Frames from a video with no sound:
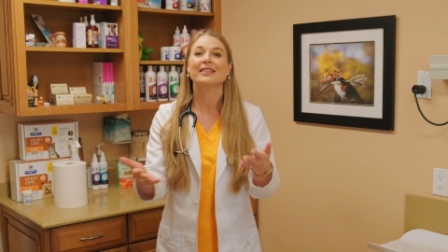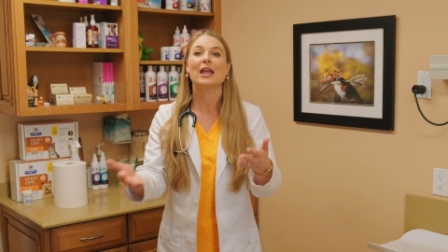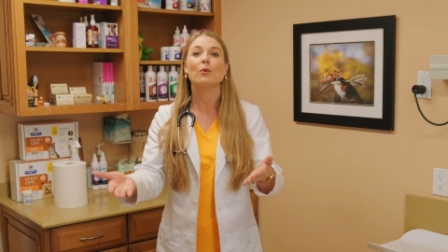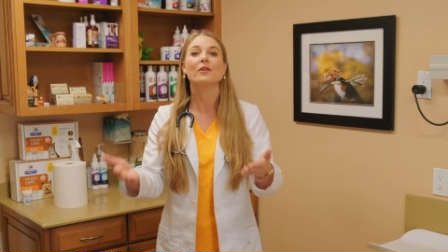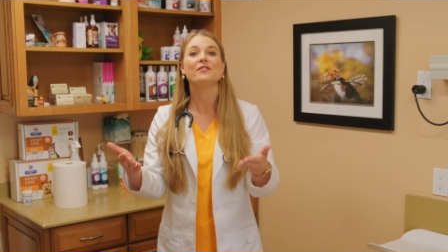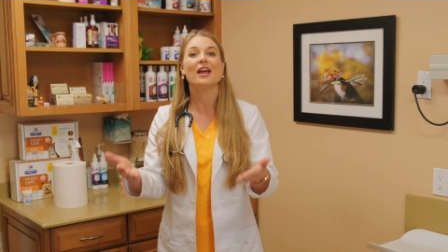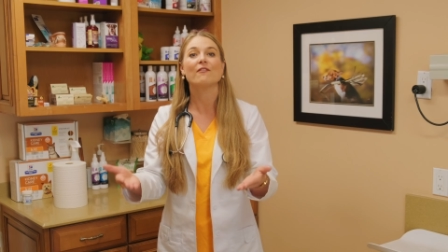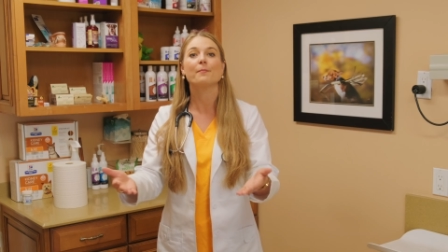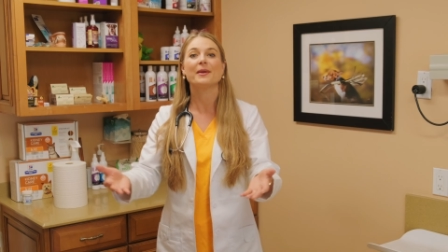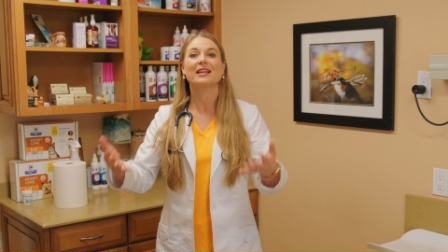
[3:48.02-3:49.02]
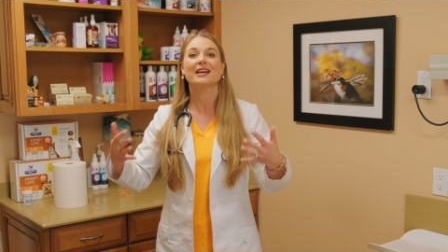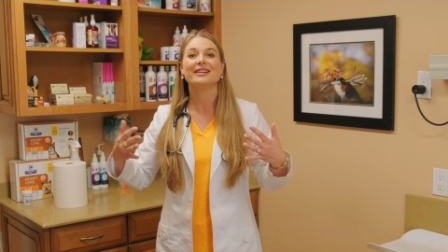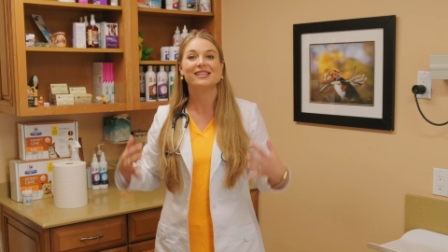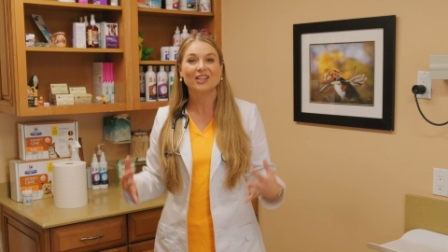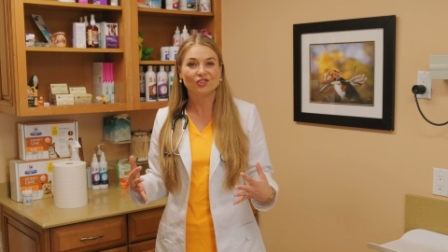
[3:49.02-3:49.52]
they would have never been
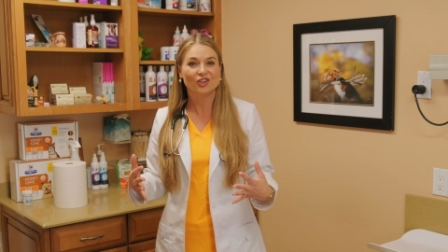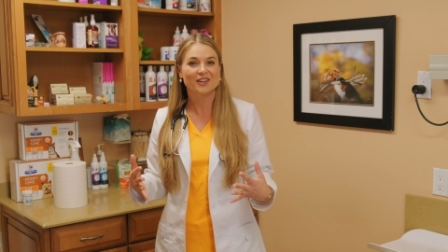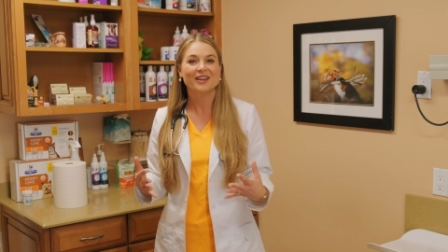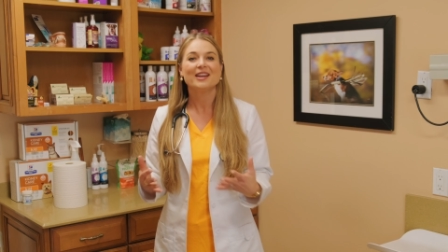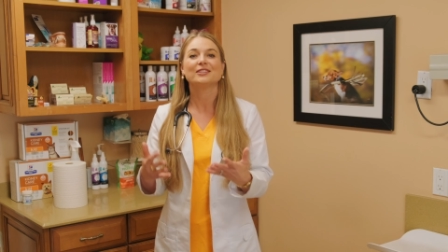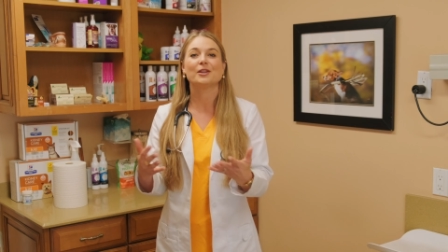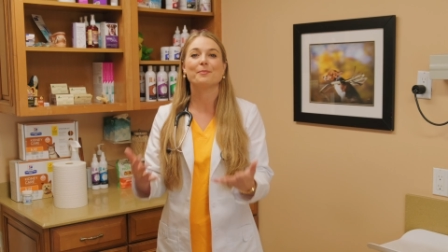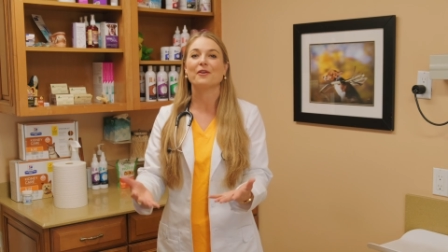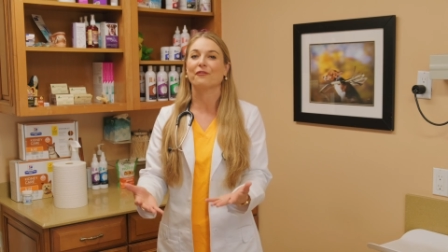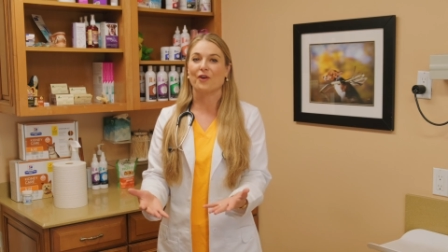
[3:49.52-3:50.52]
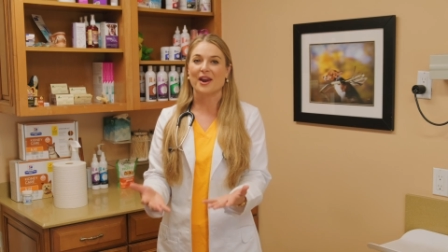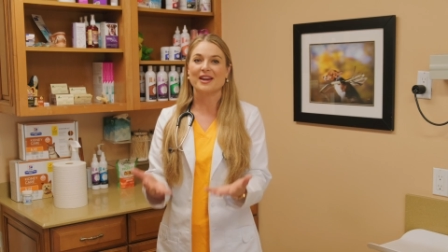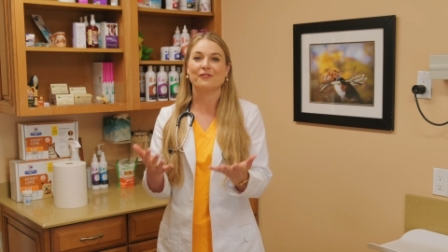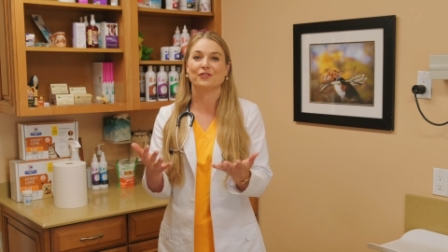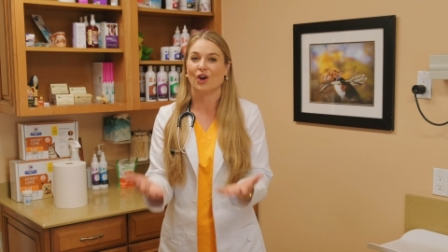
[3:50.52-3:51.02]
conditioned to be afraid
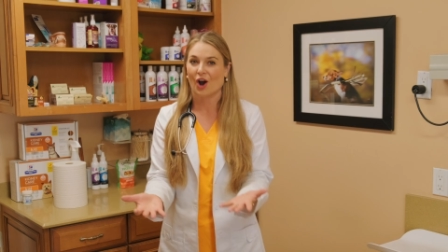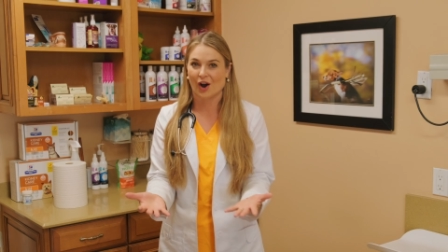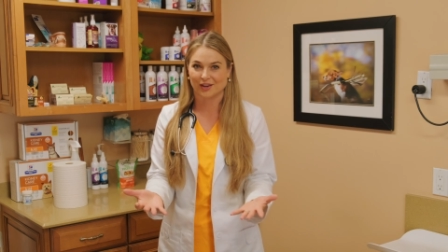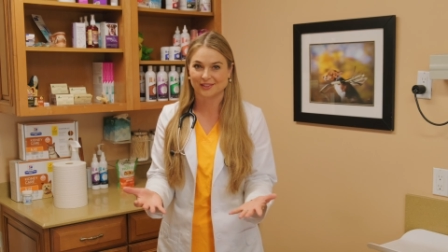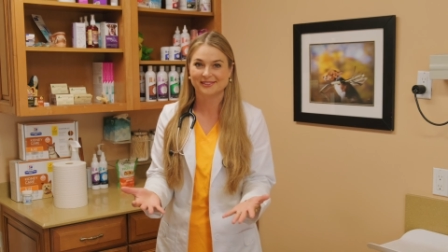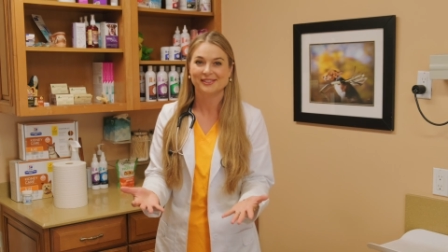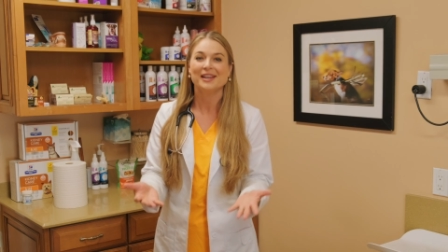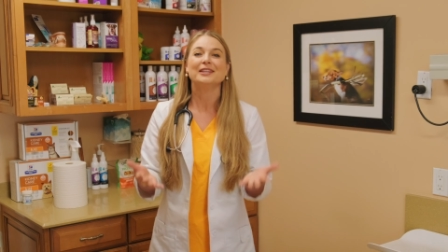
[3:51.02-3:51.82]
of dogs.